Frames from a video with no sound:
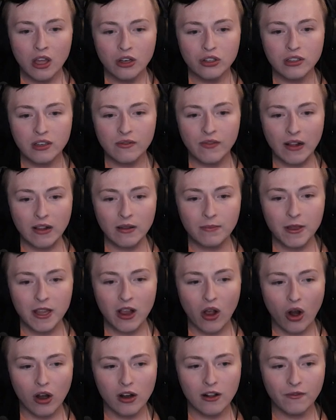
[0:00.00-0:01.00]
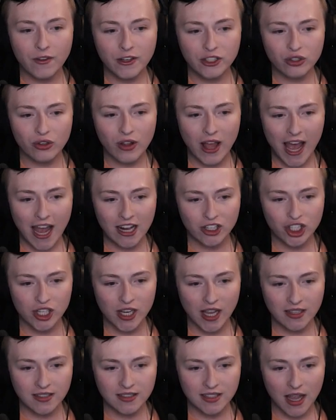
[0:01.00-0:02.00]
to developing artificial hatching
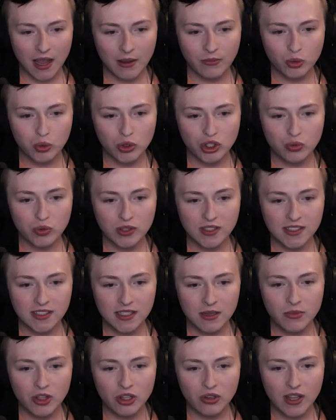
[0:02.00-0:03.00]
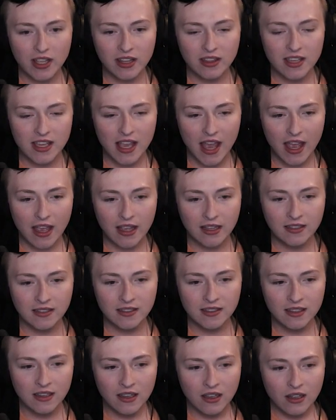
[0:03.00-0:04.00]
enzymes which would simulate the
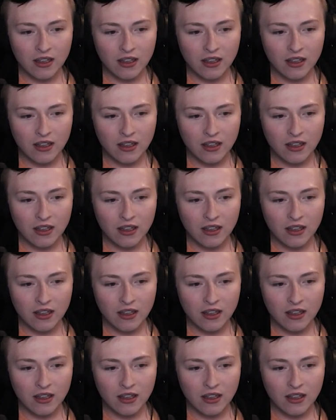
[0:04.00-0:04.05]
eggs'